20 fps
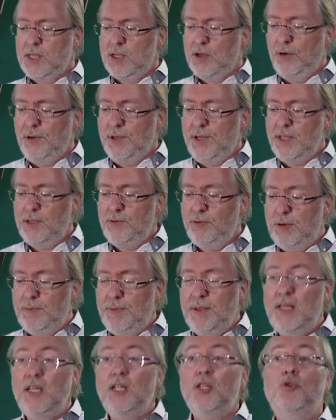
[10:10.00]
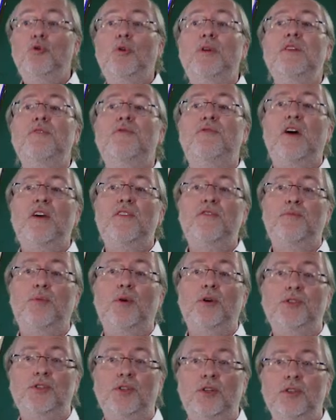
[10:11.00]
So it will be
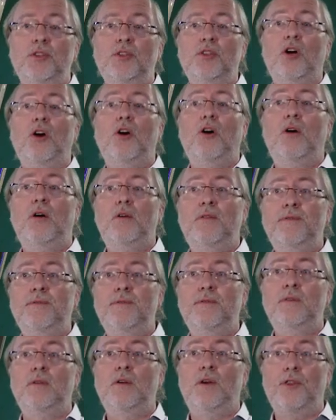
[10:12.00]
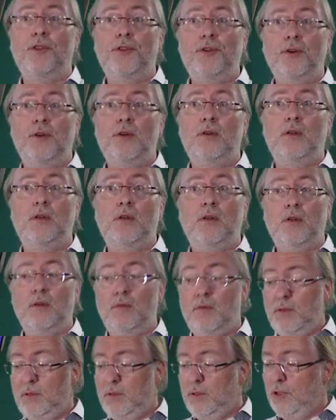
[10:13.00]
25% of the
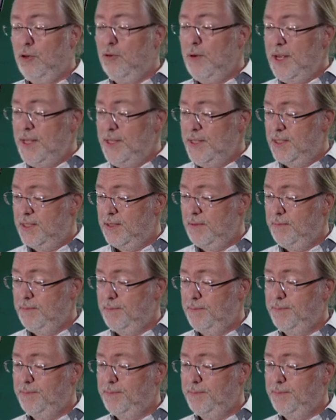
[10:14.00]
grades.